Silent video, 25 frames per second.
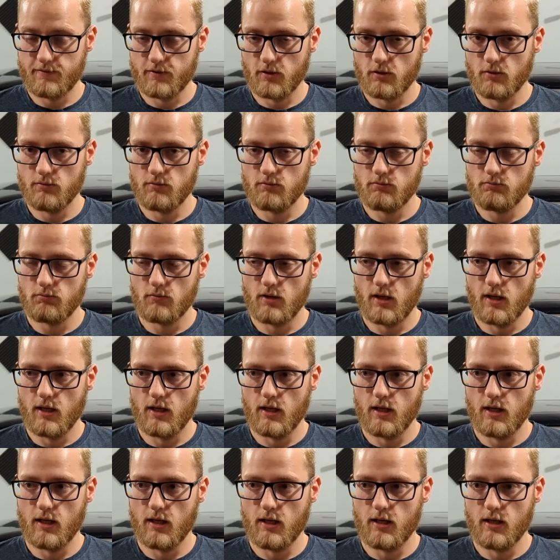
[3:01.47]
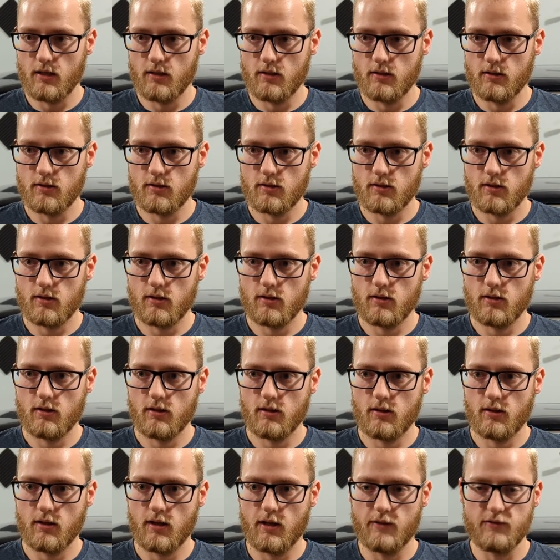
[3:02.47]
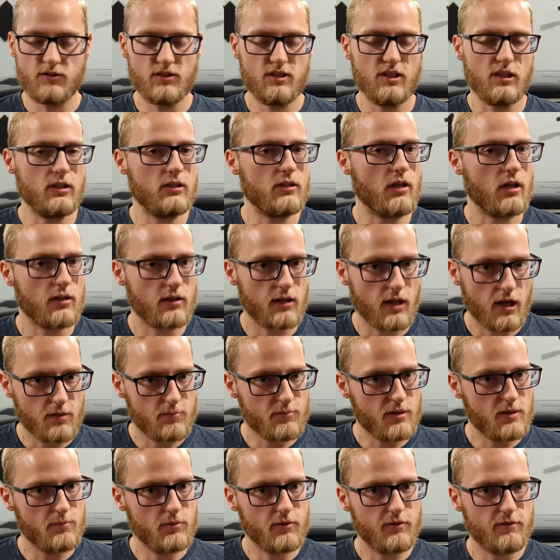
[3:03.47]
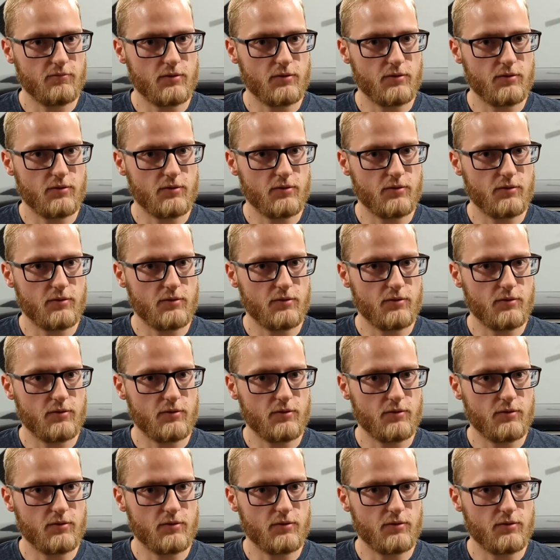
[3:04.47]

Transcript: phone, and I've seen online people